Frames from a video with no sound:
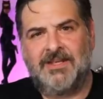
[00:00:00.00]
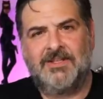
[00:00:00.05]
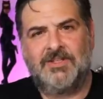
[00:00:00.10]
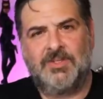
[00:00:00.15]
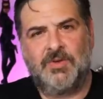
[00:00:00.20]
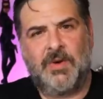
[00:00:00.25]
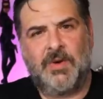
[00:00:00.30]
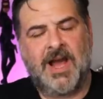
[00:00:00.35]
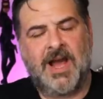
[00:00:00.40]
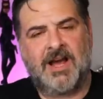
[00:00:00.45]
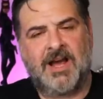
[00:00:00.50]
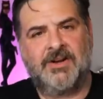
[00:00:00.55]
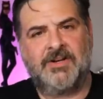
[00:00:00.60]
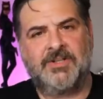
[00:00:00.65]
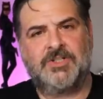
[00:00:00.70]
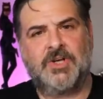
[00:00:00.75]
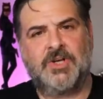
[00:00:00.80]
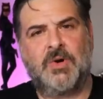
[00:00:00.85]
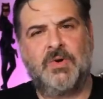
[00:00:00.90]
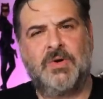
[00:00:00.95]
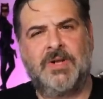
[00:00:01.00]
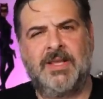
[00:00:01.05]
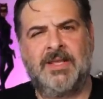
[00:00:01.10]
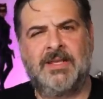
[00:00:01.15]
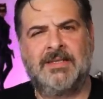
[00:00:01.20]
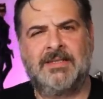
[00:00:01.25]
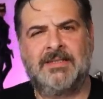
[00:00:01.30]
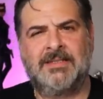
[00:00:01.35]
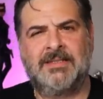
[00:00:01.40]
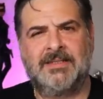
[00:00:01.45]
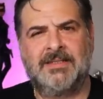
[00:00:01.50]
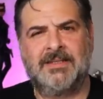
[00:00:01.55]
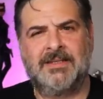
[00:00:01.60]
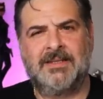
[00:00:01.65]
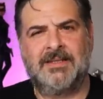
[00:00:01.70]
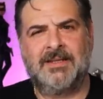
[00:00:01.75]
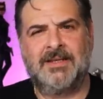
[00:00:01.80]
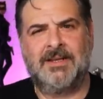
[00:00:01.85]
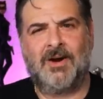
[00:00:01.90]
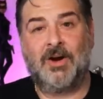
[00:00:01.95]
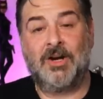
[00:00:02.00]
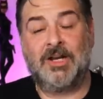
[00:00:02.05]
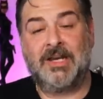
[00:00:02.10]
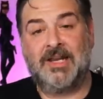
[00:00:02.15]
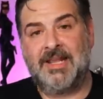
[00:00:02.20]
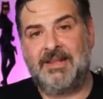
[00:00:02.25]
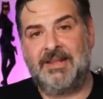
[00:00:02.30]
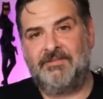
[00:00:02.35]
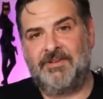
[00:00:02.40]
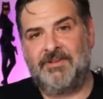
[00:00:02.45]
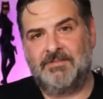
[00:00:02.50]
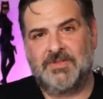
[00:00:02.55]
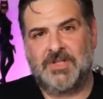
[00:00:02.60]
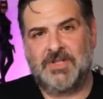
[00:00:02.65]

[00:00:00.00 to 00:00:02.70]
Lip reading: Do we honor Tolkien or leave him to the